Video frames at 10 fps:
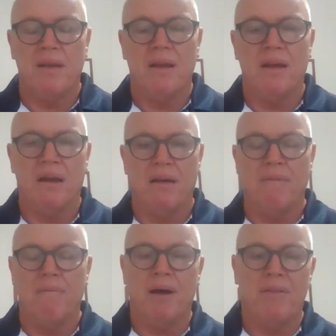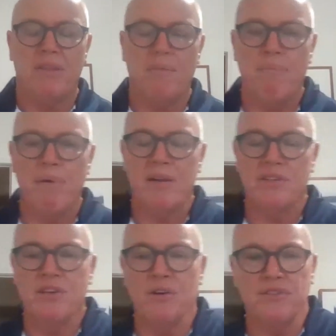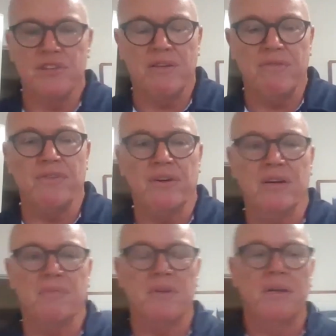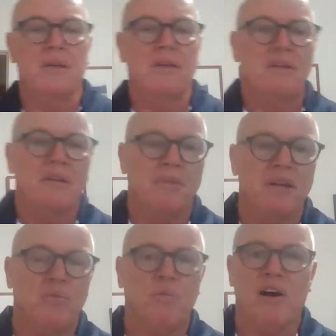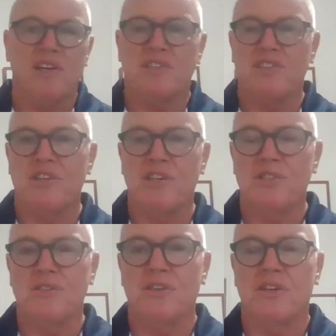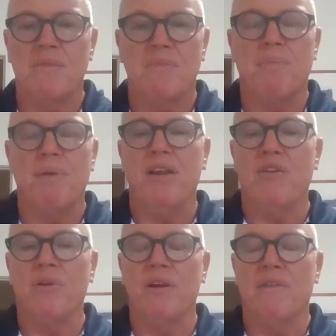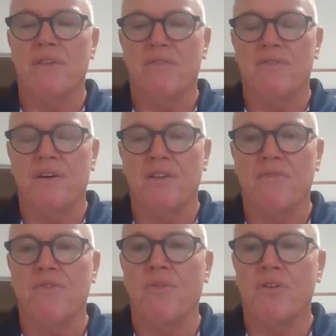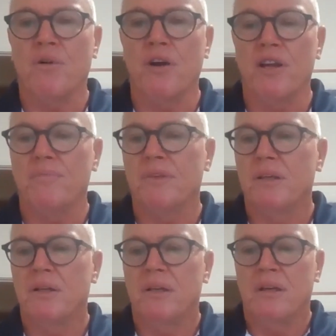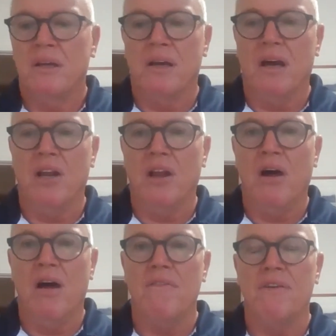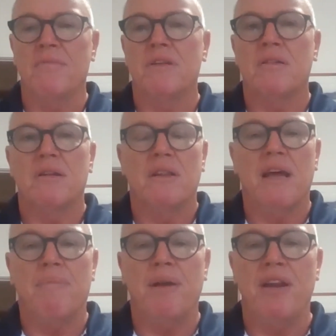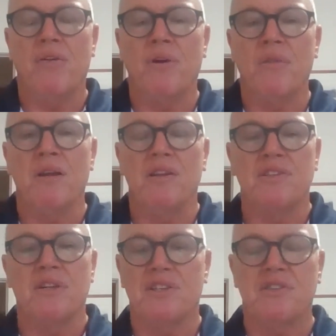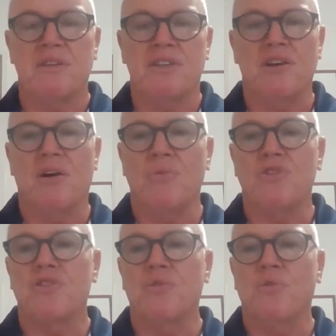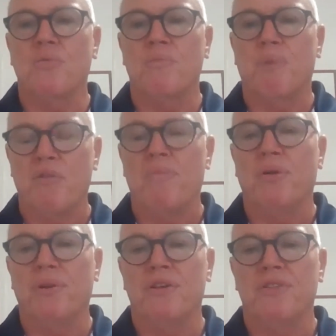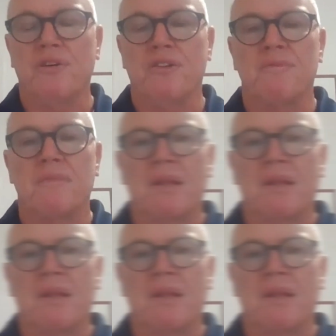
but the Beneteaus have made the wise decision to keep the pedigree of the Vauqueray alive, and that pedigree means that it's old school boat building. So